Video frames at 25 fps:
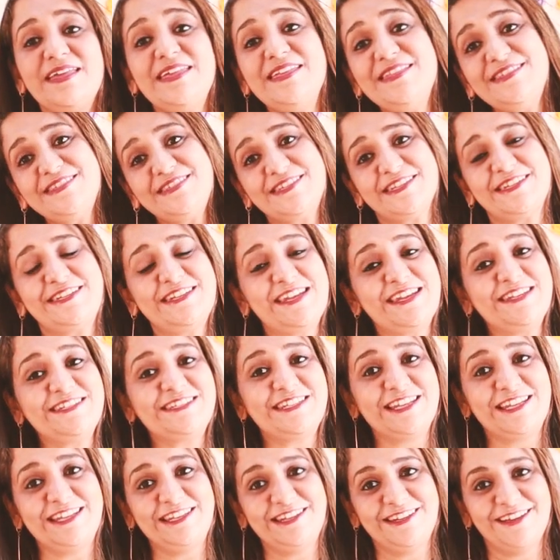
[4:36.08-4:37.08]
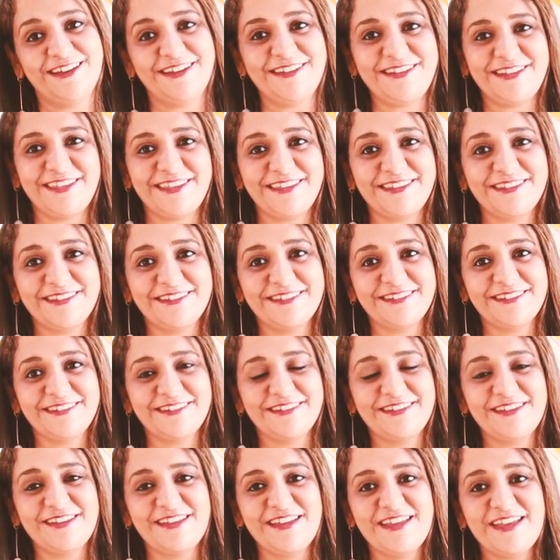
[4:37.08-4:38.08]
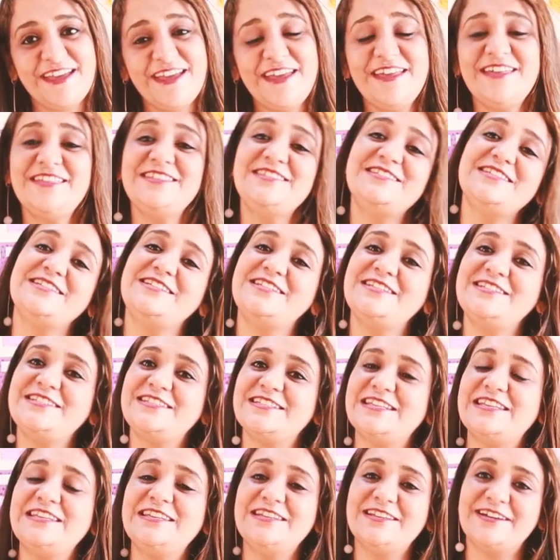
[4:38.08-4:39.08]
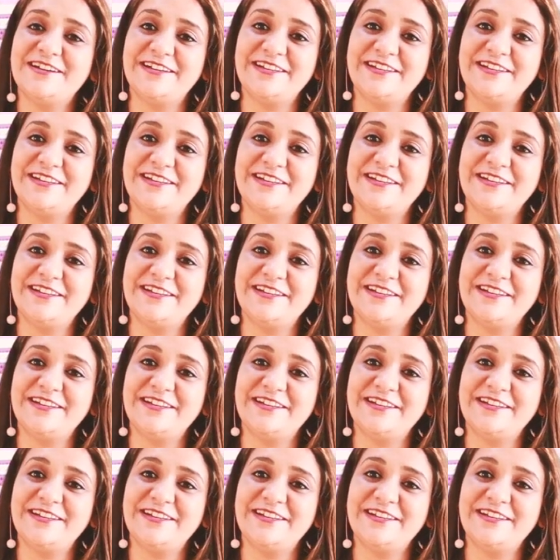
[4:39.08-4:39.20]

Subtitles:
Incidental learning. Incidental